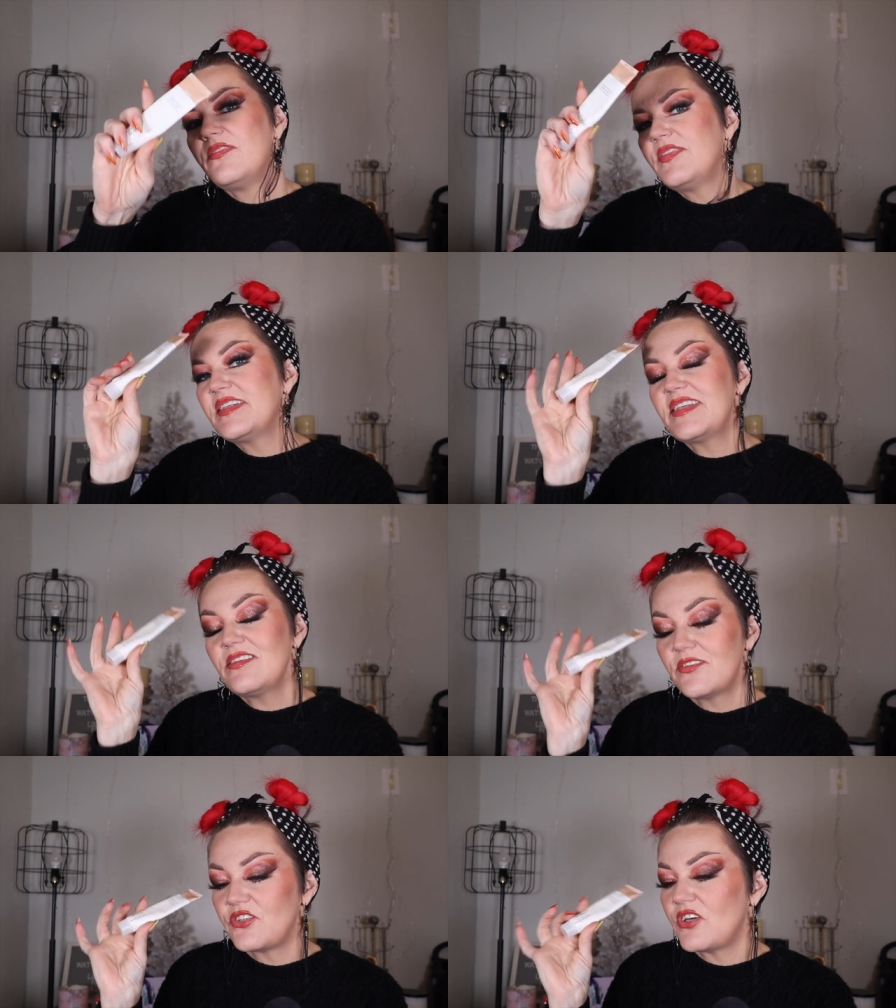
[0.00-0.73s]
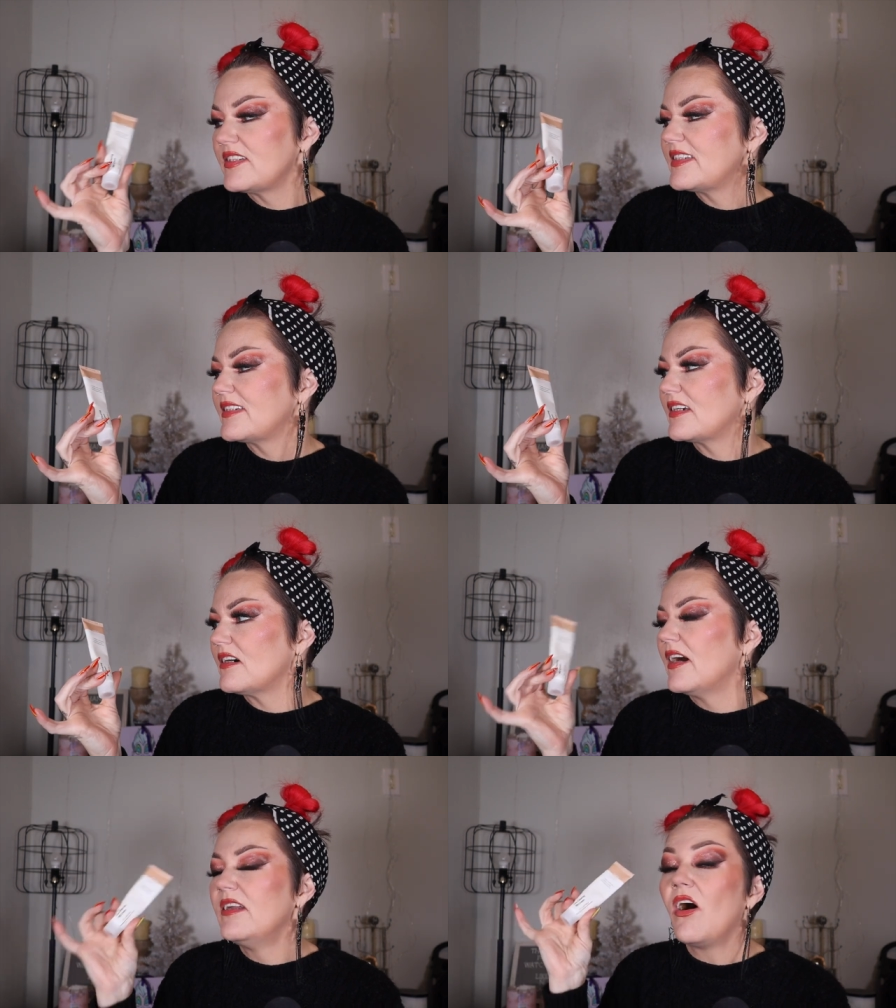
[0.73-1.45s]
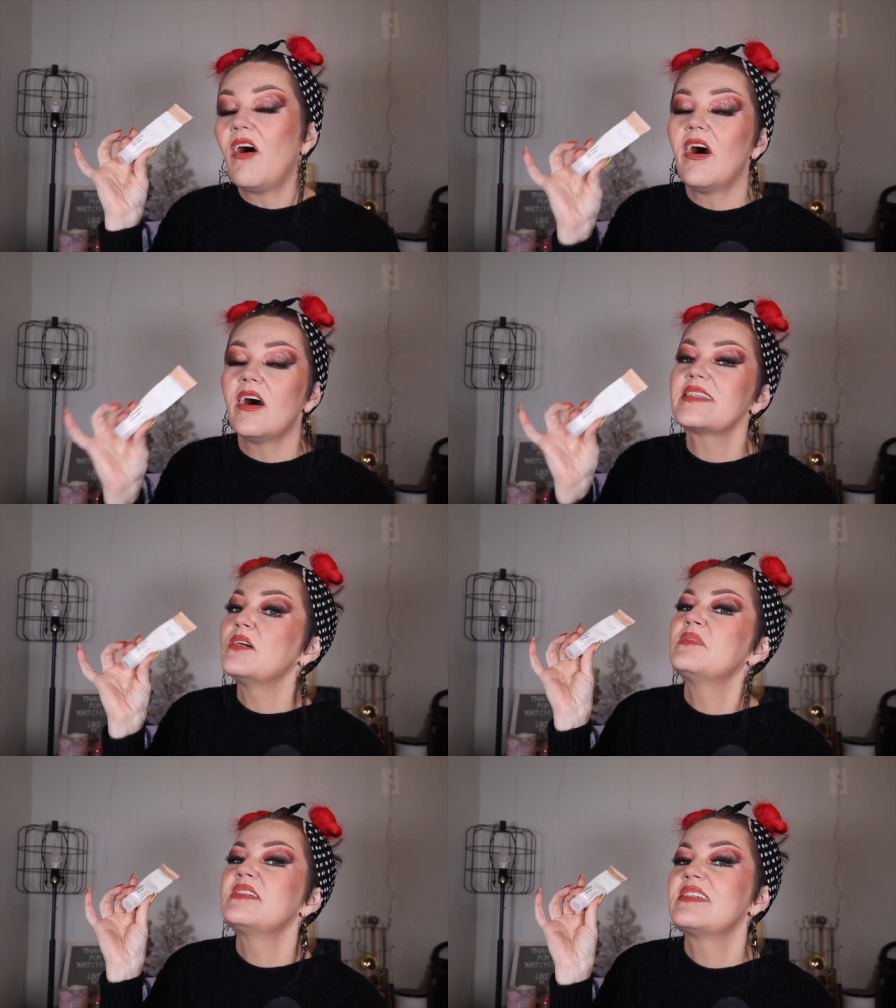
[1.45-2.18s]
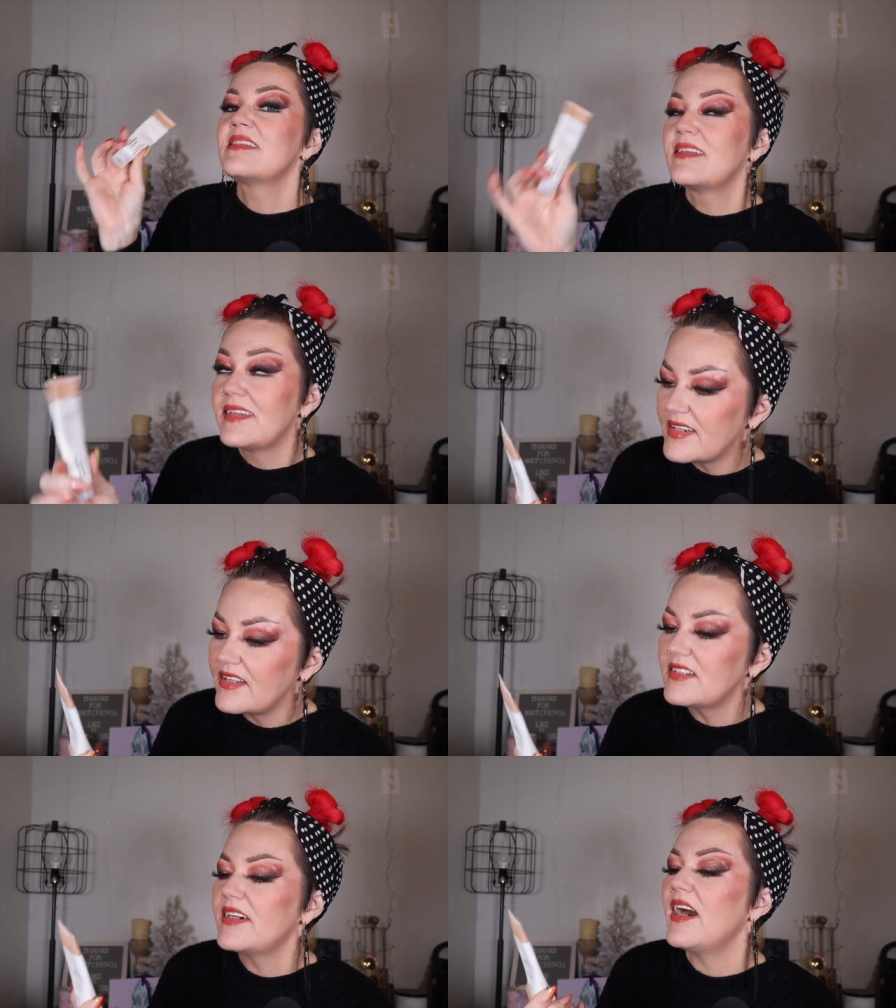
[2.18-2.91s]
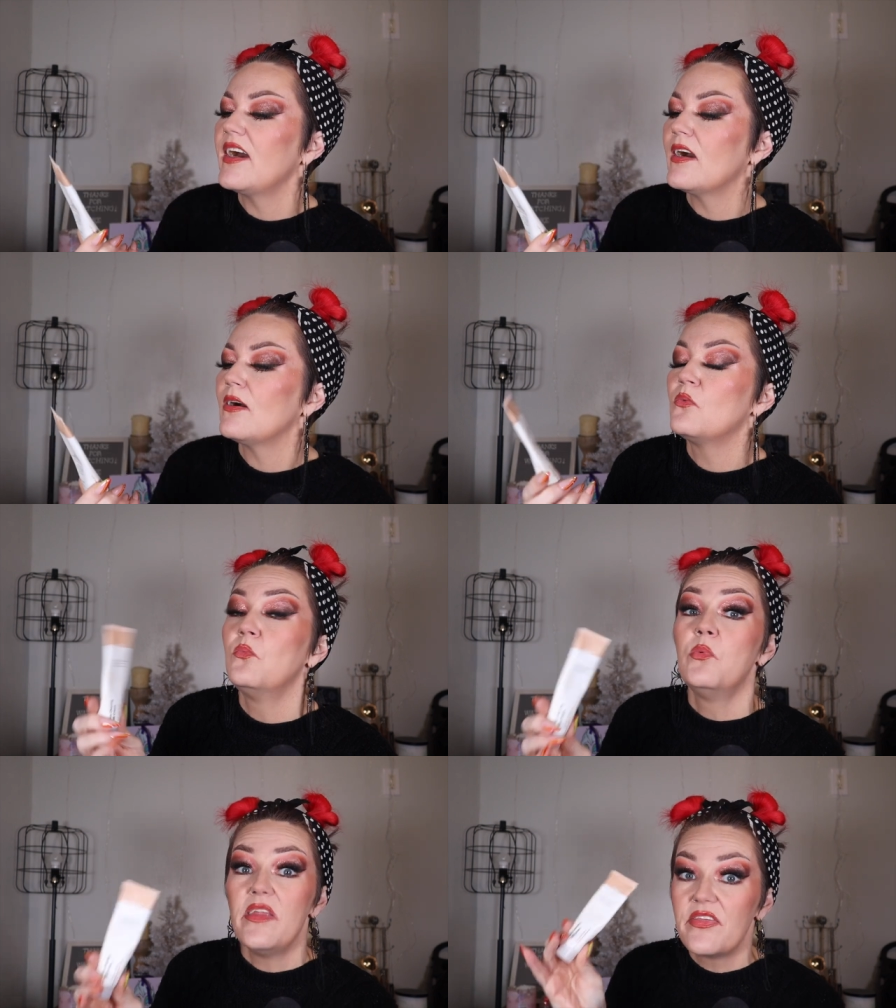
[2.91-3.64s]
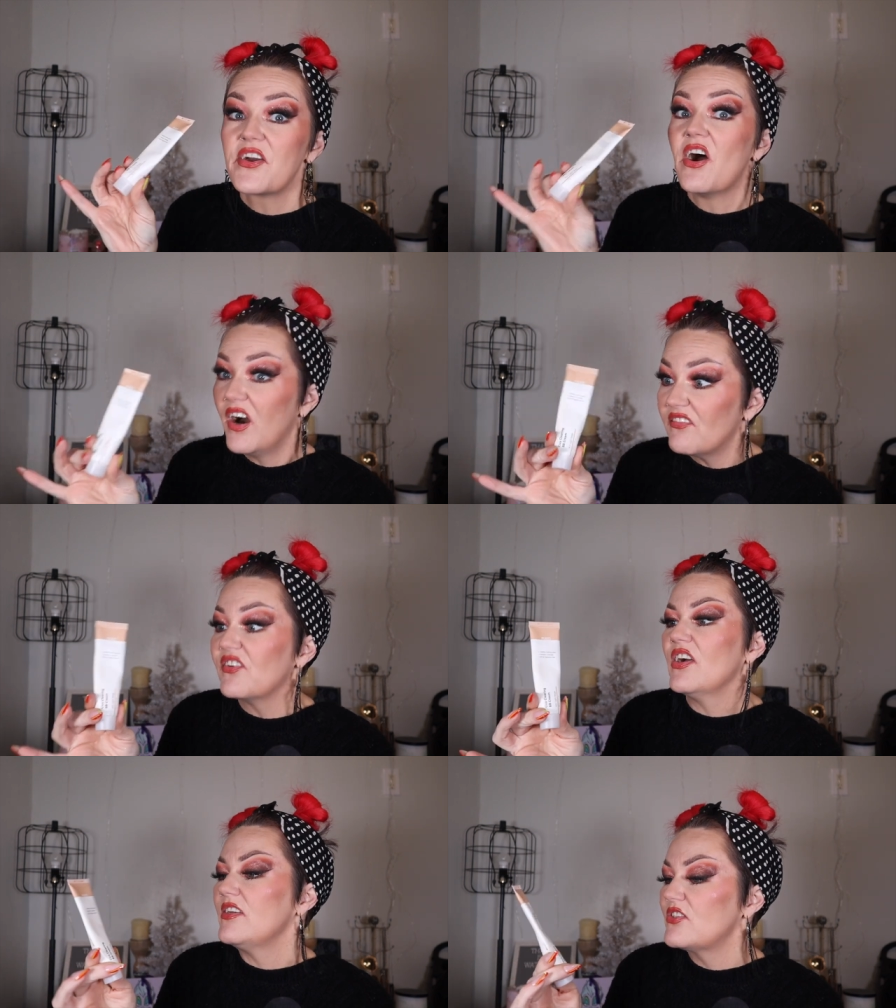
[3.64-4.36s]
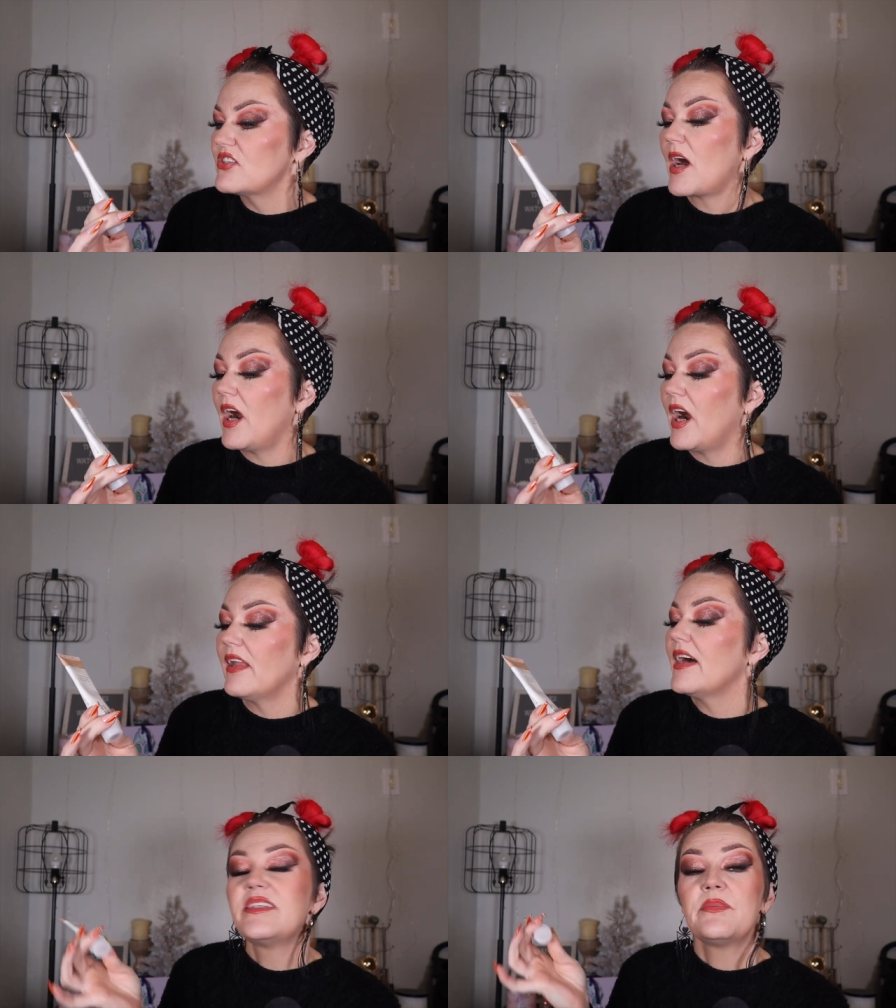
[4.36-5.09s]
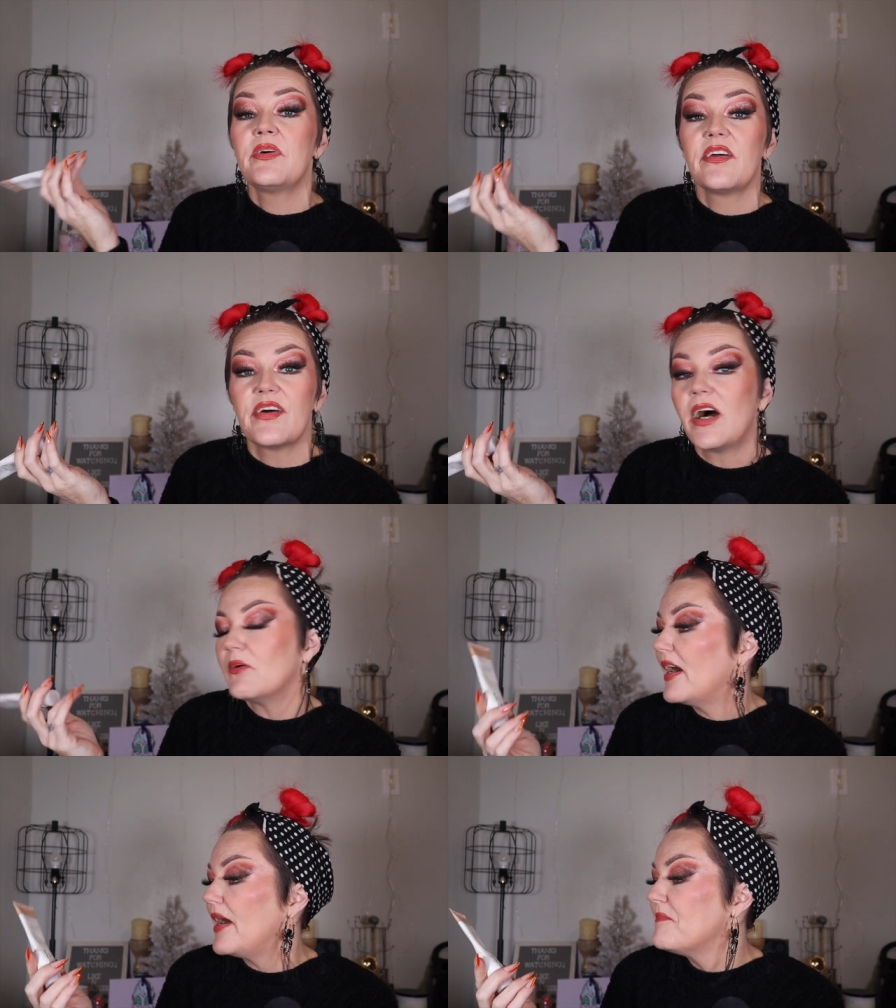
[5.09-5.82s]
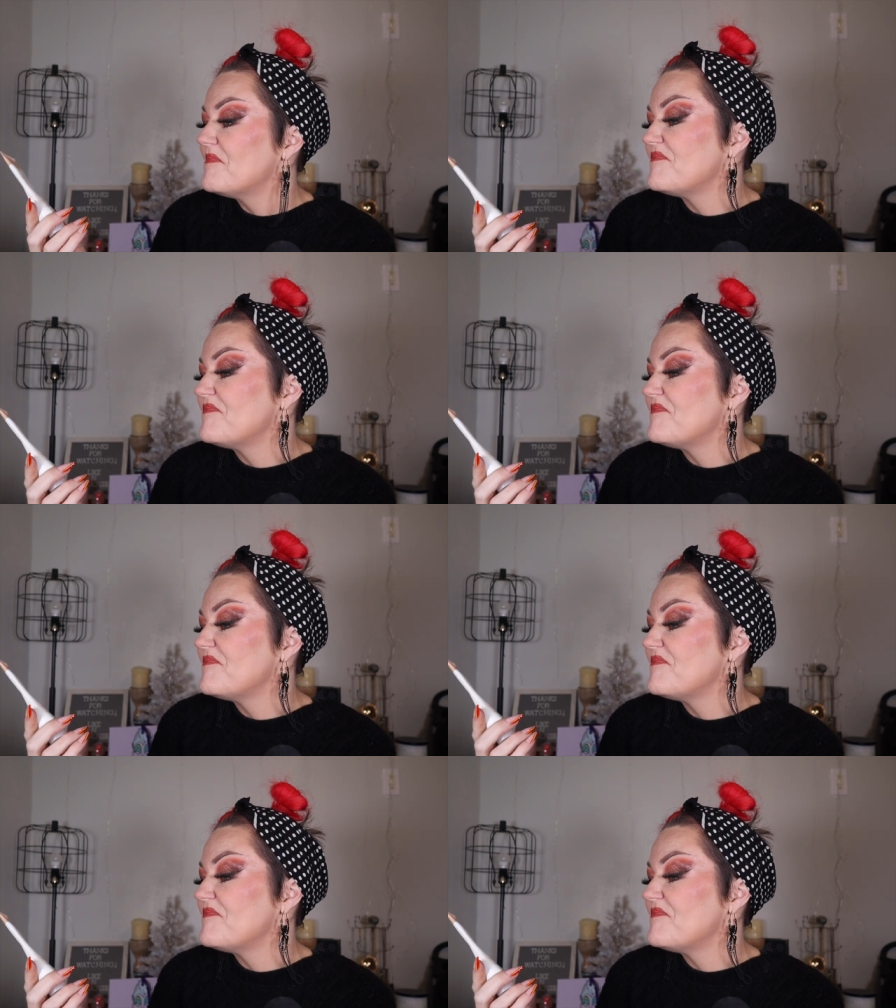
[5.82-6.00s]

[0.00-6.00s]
This is just an awesome skincare with coverage. I, I like to put it that way.